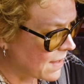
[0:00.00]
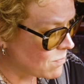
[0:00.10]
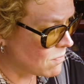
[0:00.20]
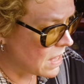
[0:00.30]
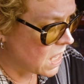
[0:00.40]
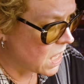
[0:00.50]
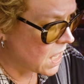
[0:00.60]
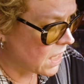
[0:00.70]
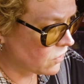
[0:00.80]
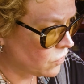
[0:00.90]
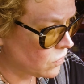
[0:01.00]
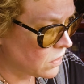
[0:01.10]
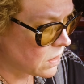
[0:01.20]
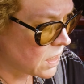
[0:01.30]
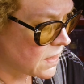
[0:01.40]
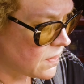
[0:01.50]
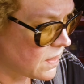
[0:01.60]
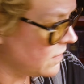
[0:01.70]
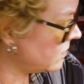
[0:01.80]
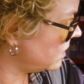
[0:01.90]
I may actually,
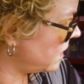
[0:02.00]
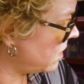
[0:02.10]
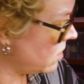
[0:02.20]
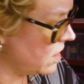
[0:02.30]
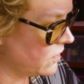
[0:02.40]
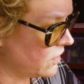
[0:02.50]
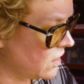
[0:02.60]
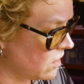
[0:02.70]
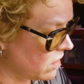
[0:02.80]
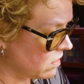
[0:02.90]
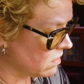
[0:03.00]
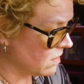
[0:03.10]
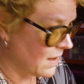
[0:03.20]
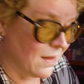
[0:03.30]
in these little areas here,